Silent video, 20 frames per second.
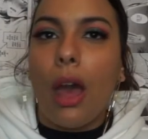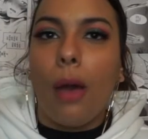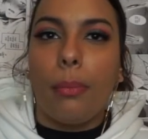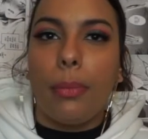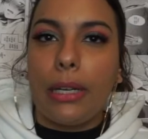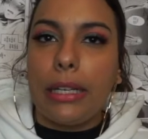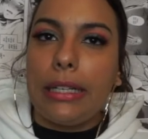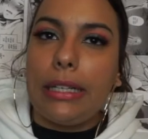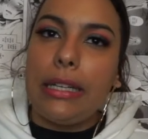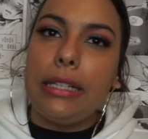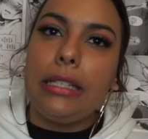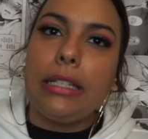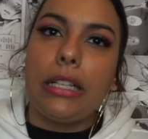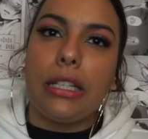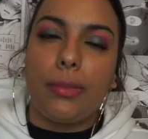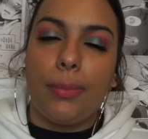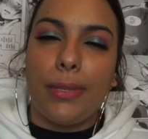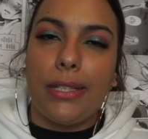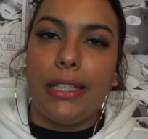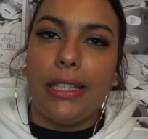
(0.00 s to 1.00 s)
but it is
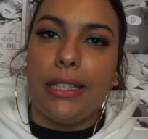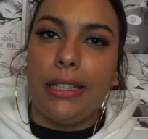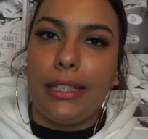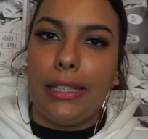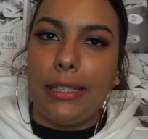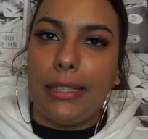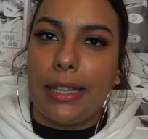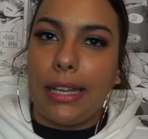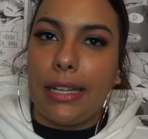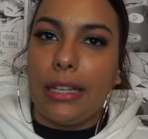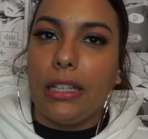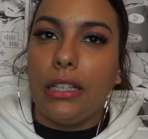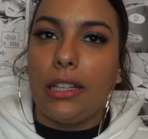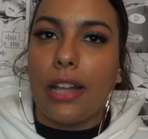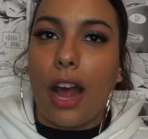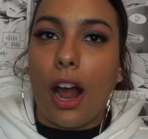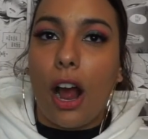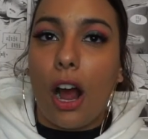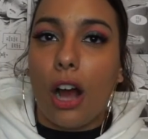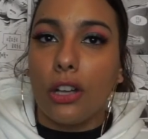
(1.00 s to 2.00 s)
explicitly stated
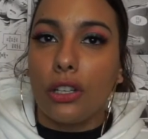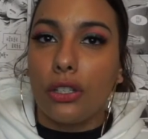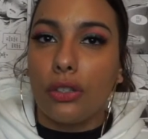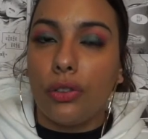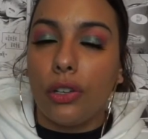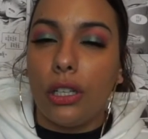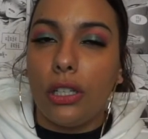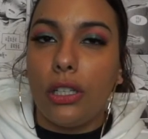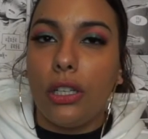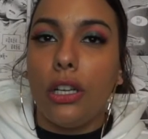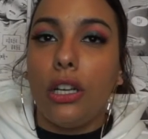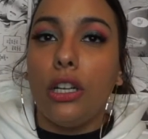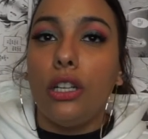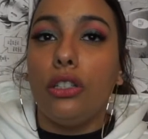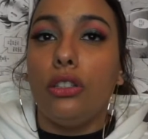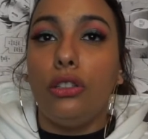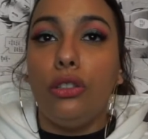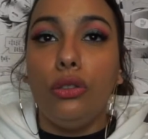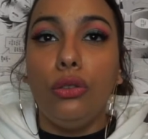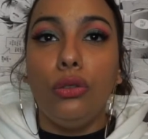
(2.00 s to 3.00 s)
that Ashura,
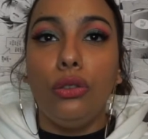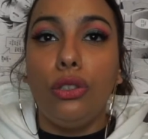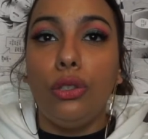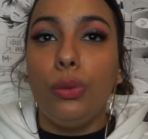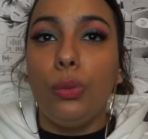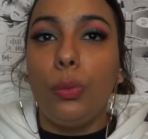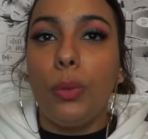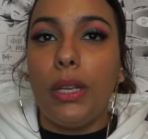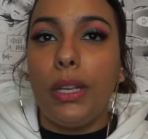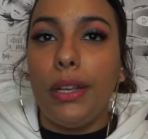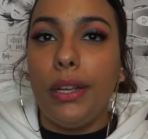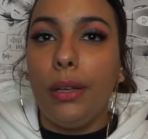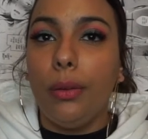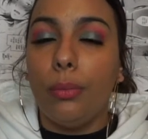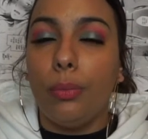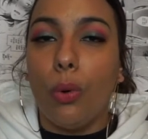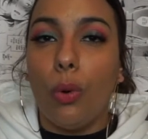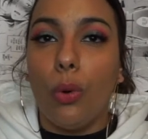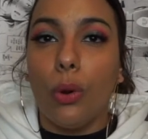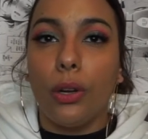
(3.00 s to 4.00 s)
due to being
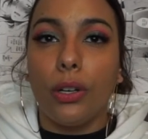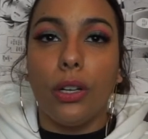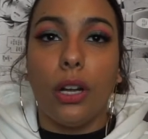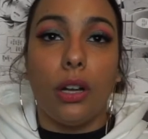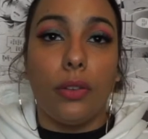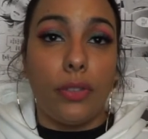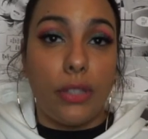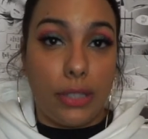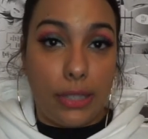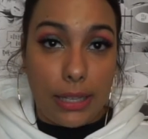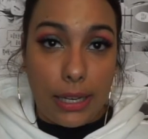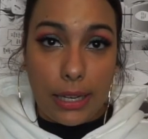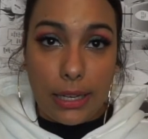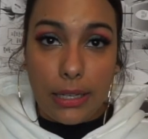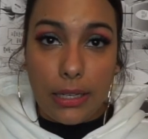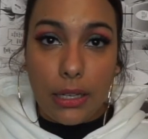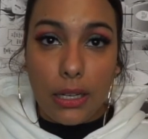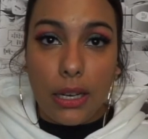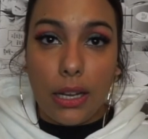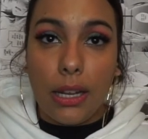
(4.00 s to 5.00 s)
born of
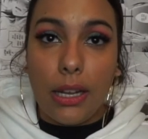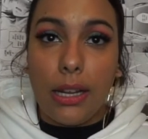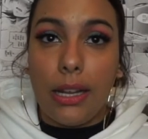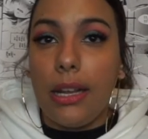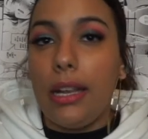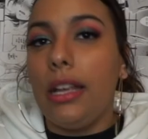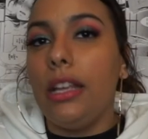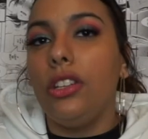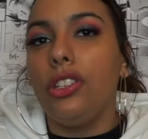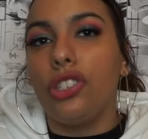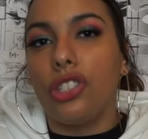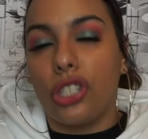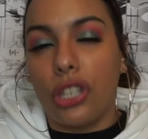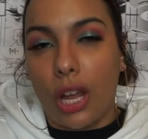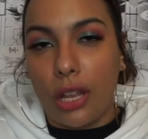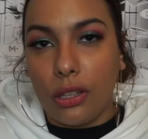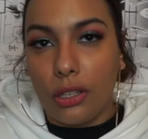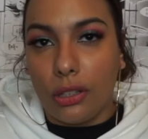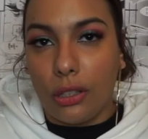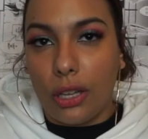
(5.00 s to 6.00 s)
sin, is
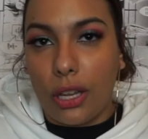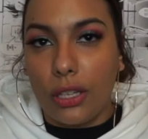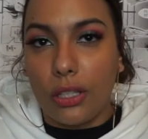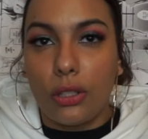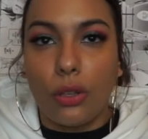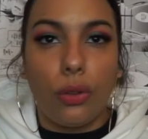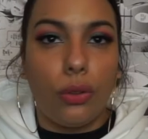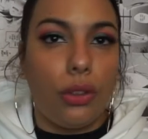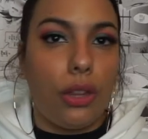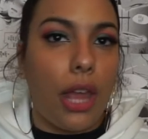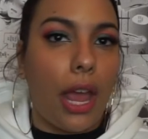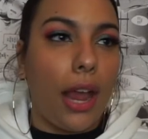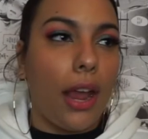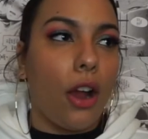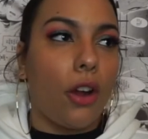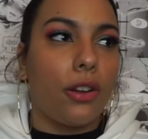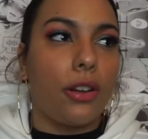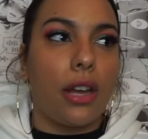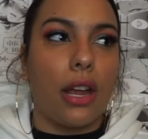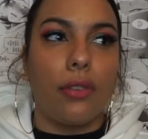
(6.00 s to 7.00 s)
genderless. So they
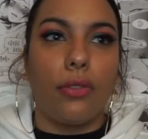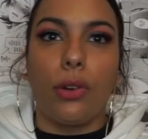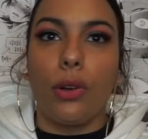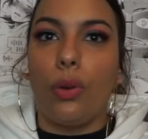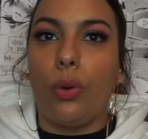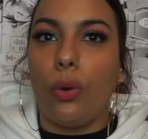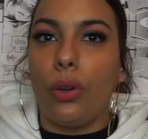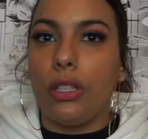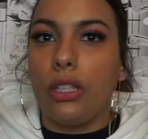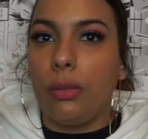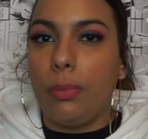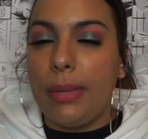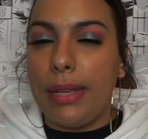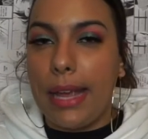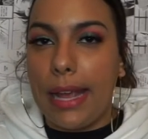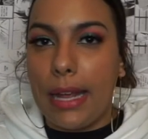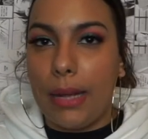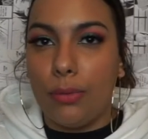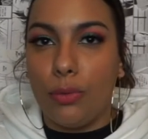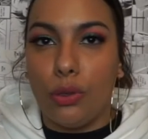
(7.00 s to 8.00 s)
are never going to
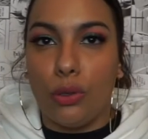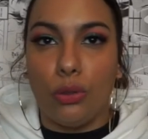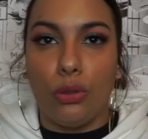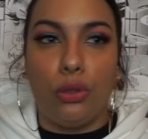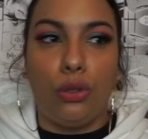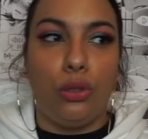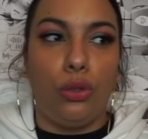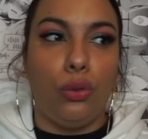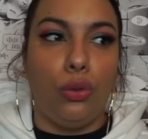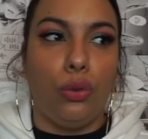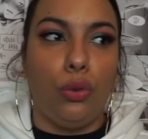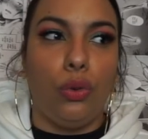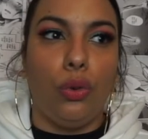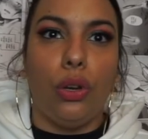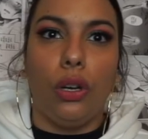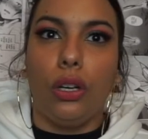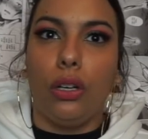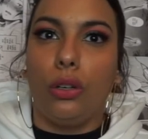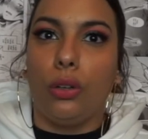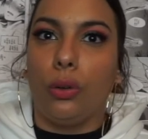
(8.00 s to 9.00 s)
be able to
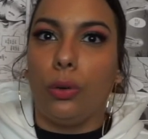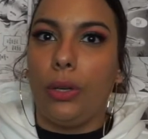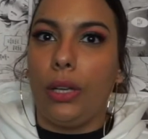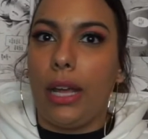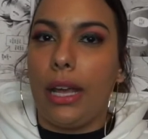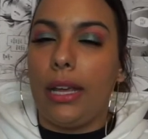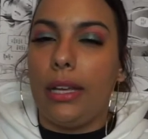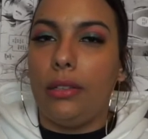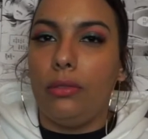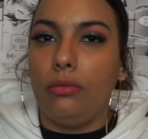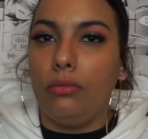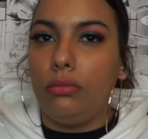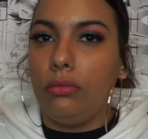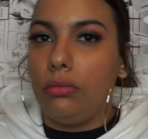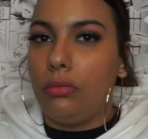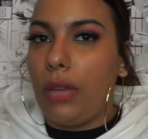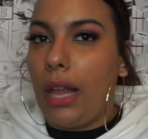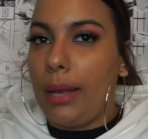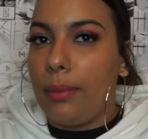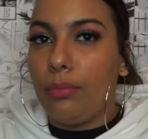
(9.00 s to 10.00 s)
create,
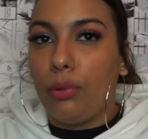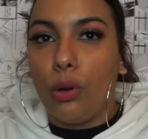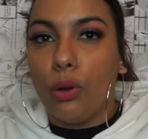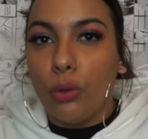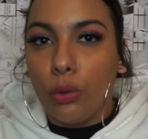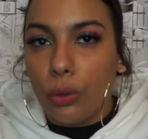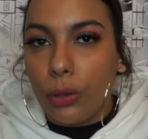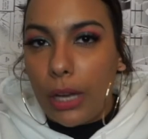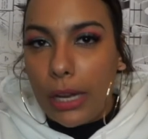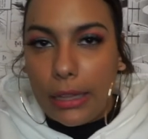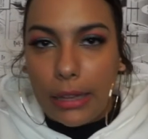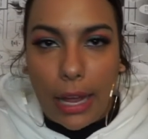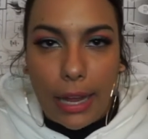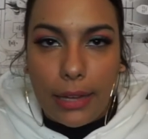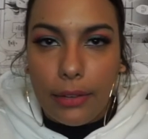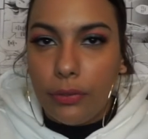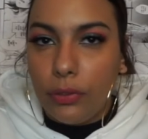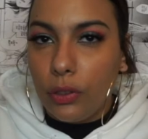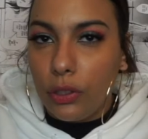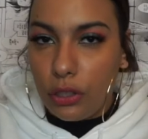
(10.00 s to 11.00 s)
like, procreate
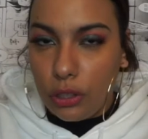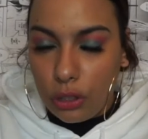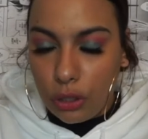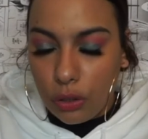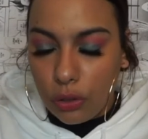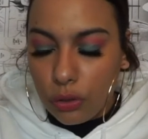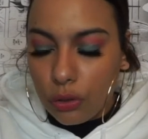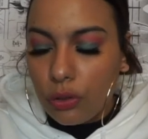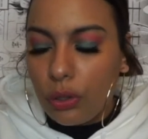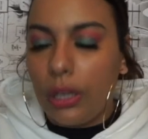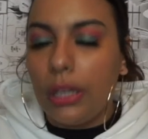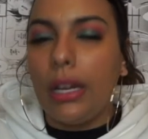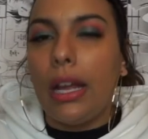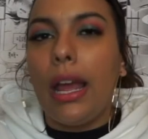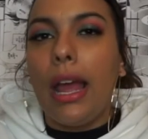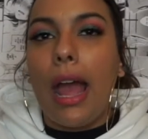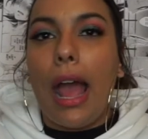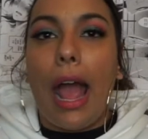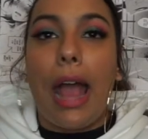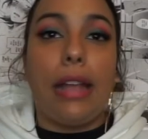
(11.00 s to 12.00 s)
life and children.
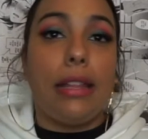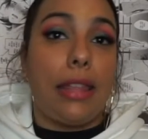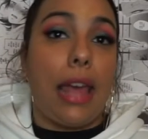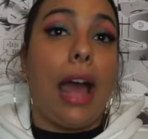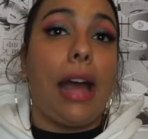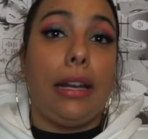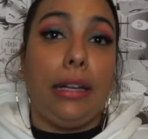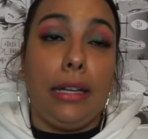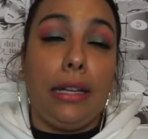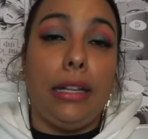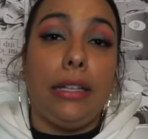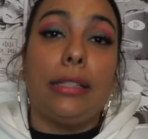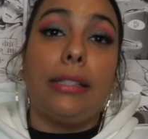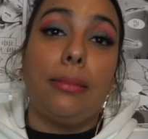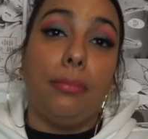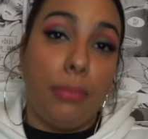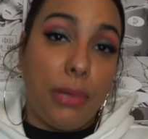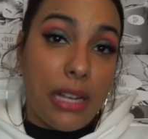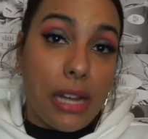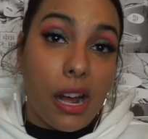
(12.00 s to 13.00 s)
And that is
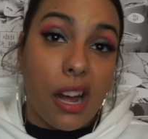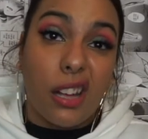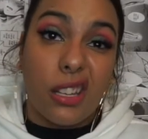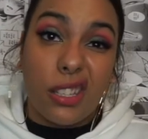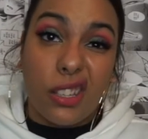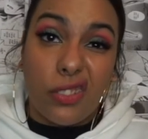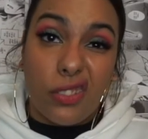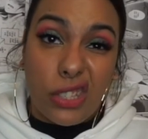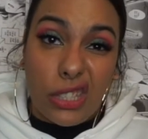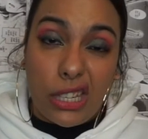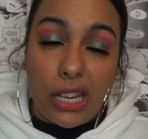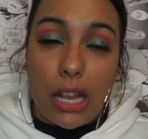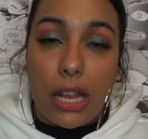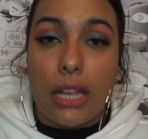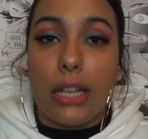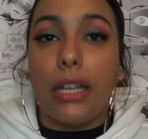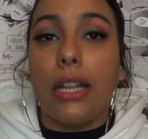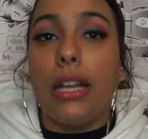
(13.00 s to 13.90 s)
because of sin.